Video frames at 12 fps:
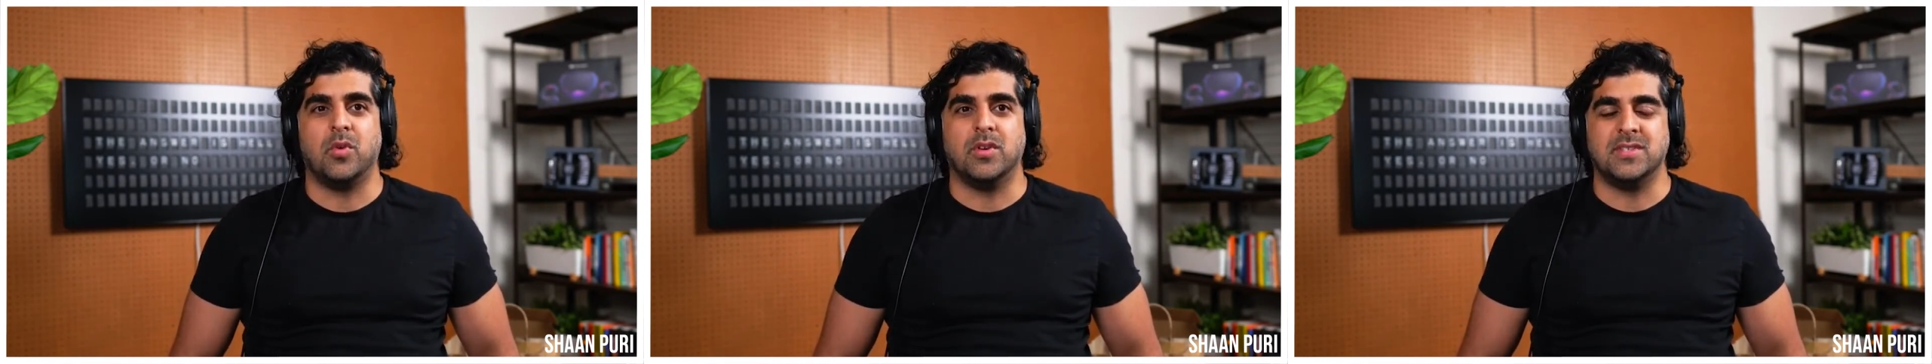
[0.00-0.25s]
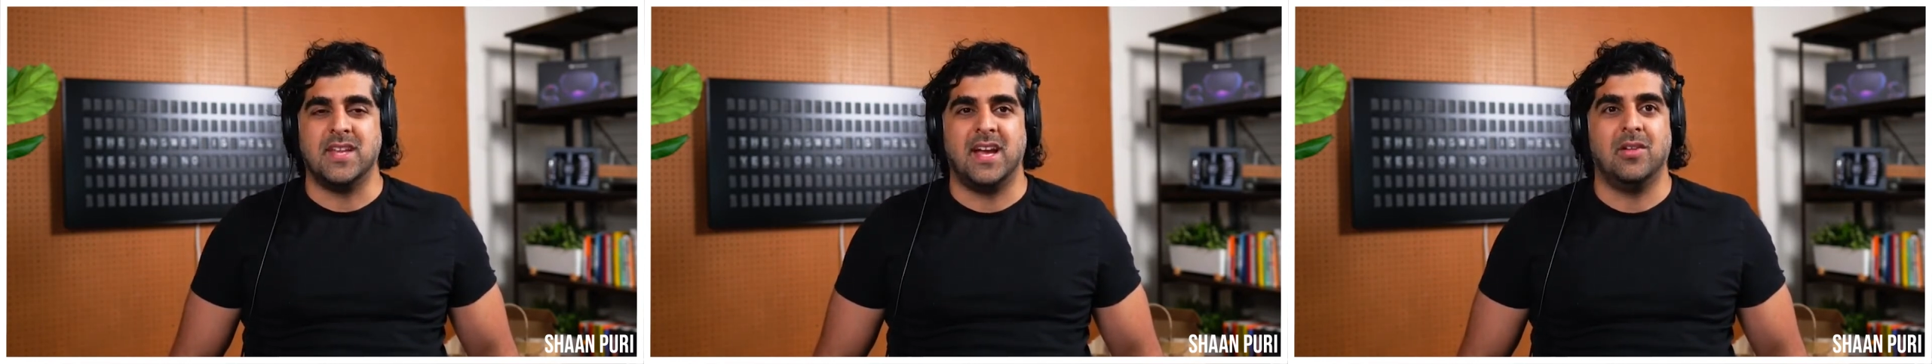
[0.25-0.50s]

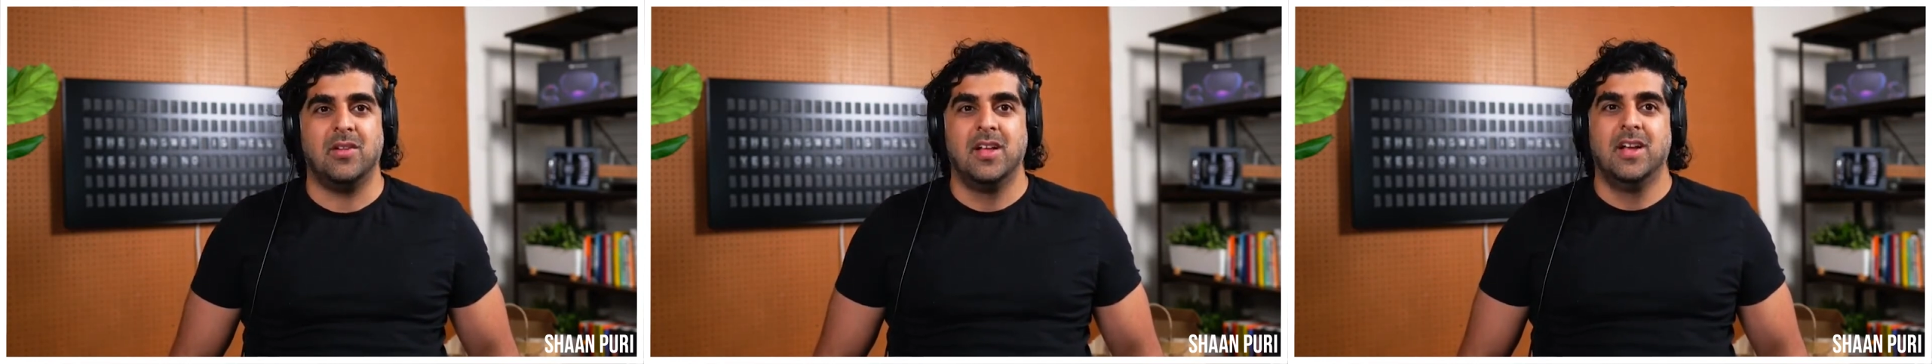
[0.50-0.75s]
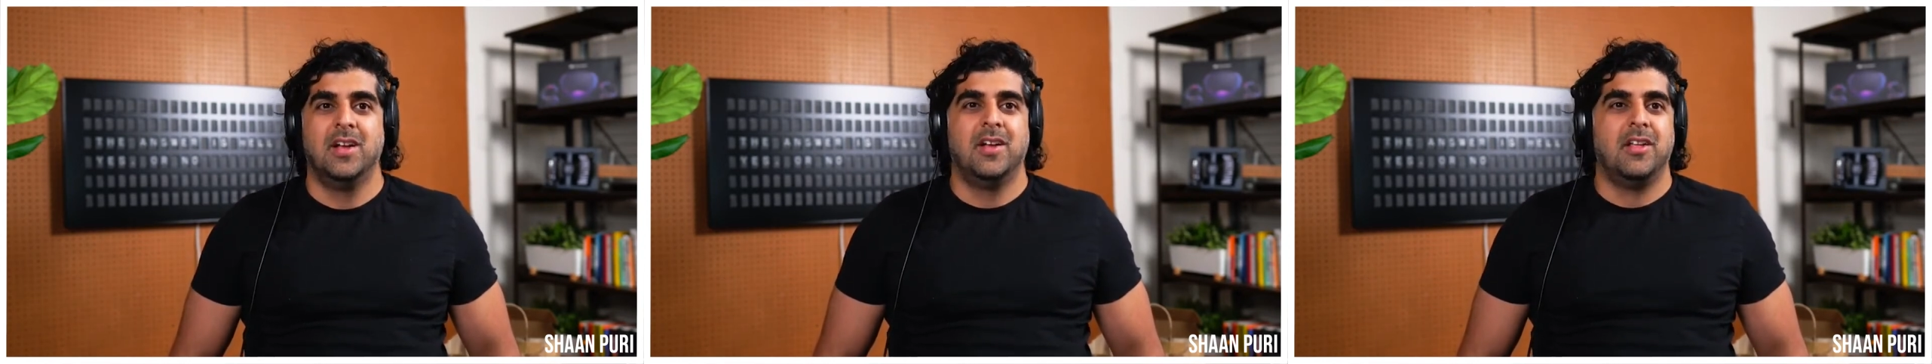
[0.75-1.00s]
was now
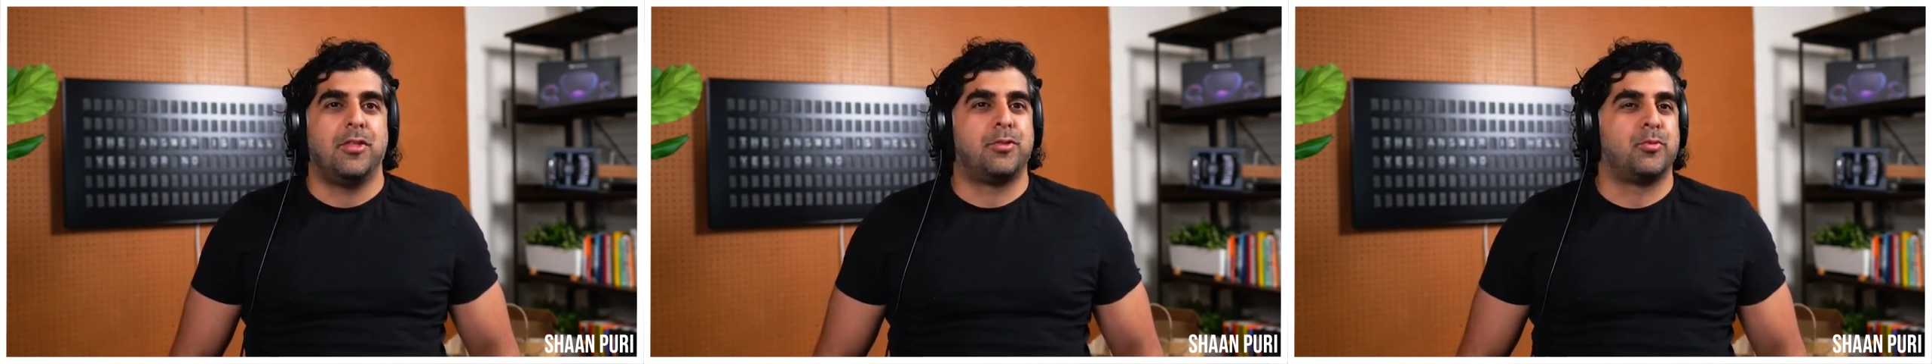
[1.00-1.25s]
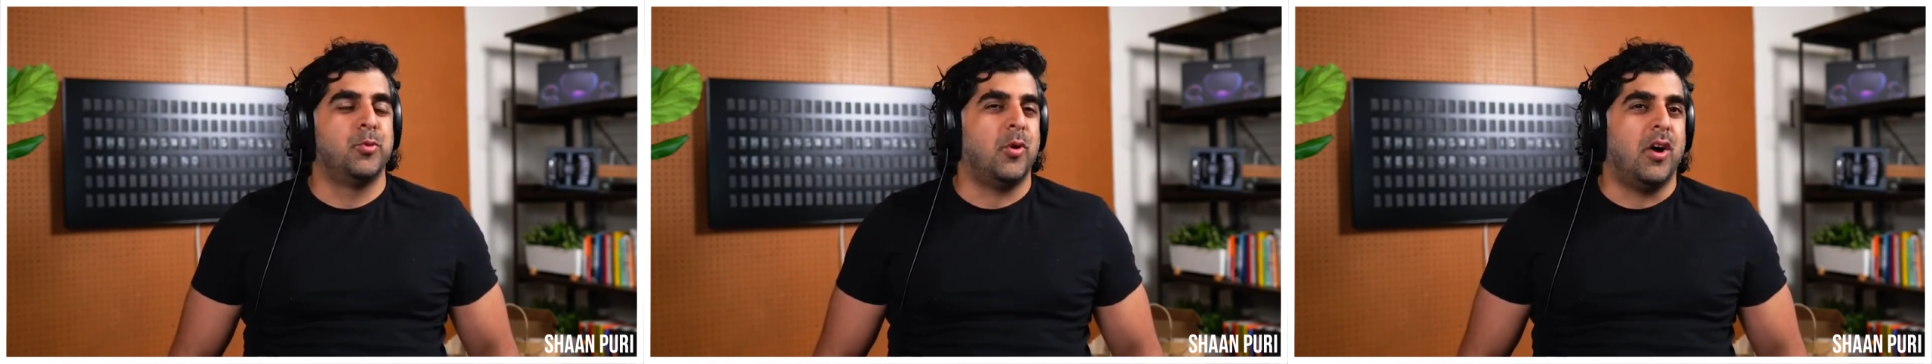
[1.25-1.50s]

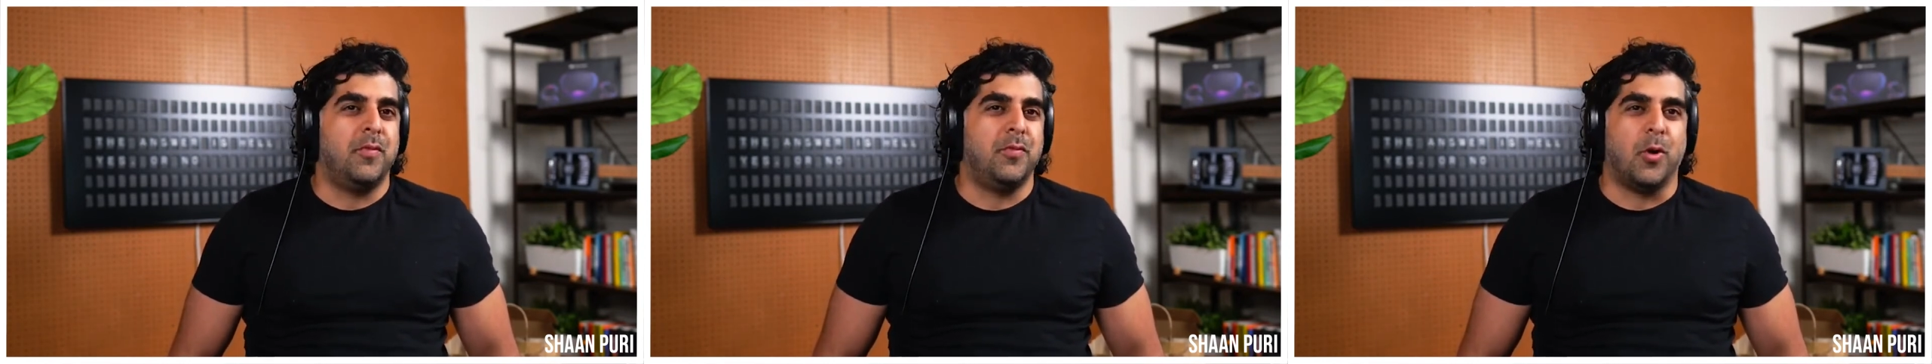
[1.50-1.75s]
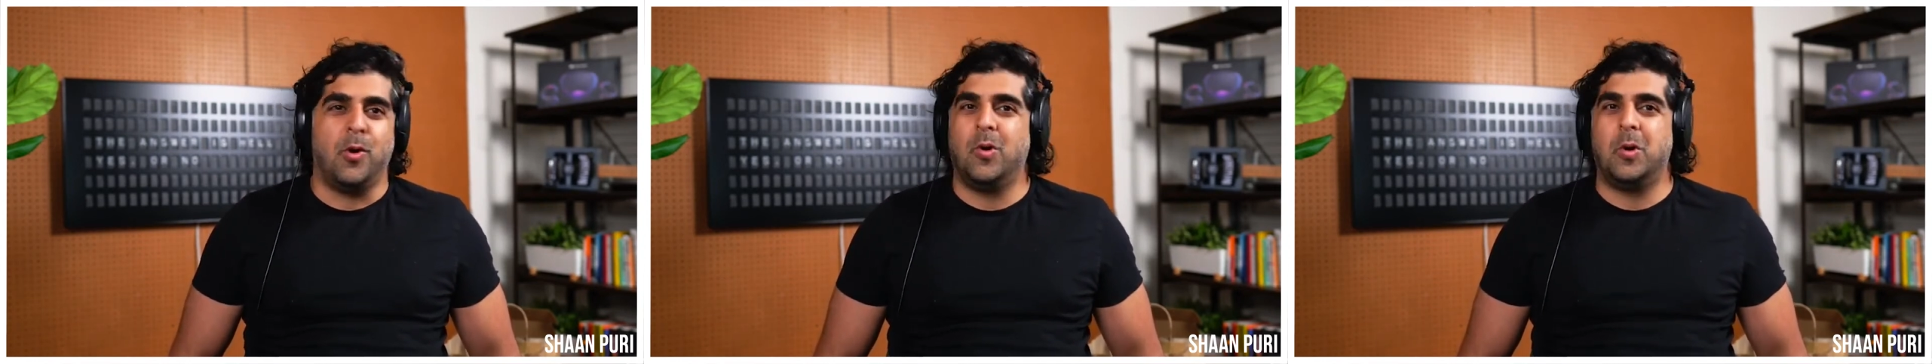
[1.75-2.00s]
threw off
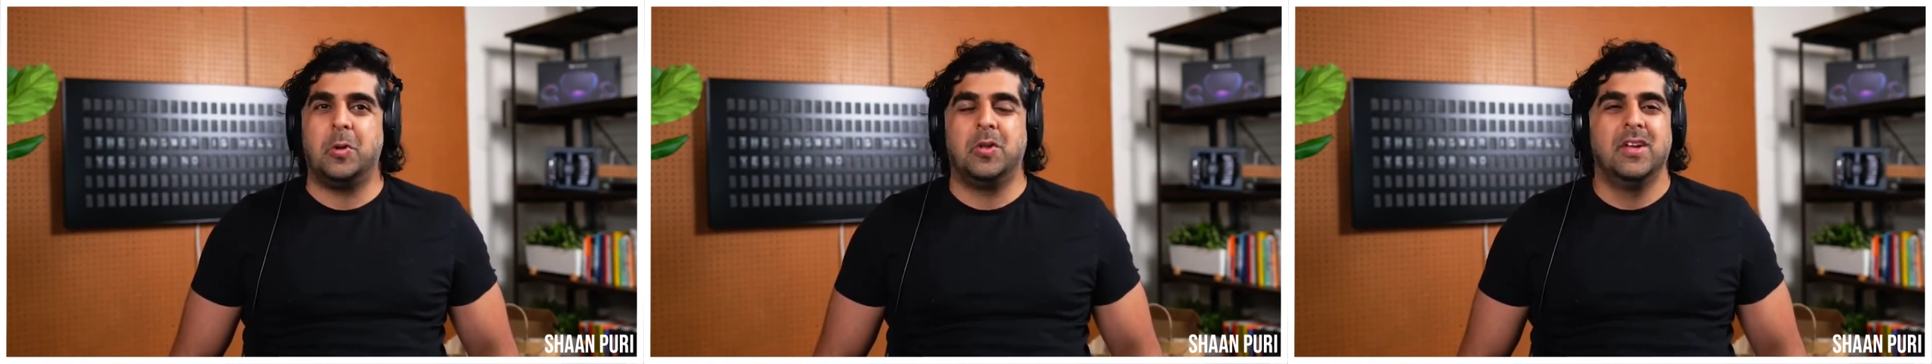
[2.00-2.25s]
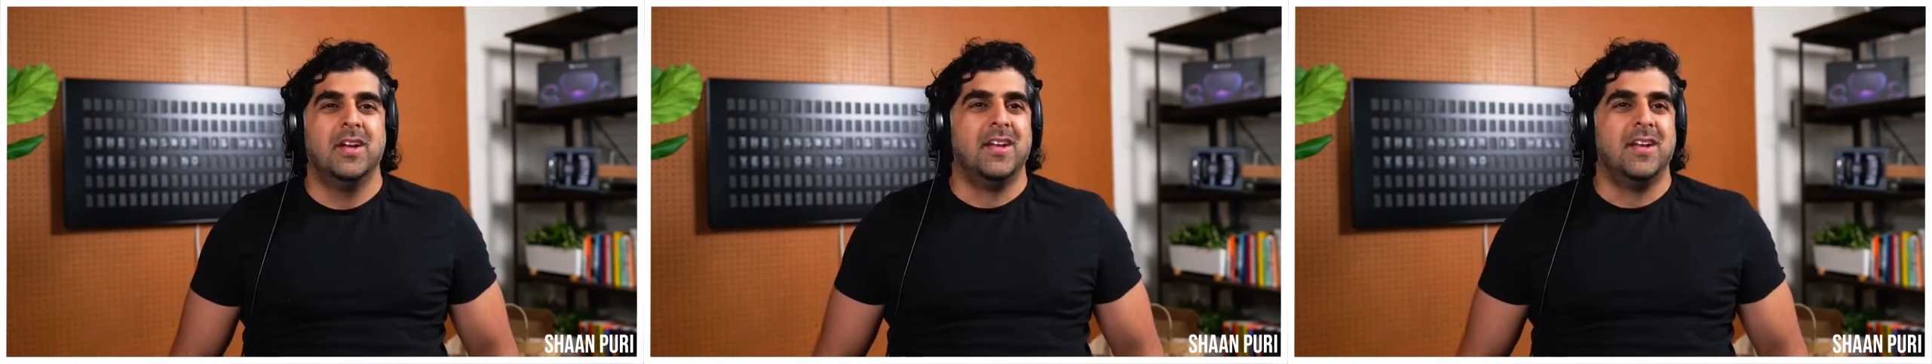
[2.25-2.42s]
the whole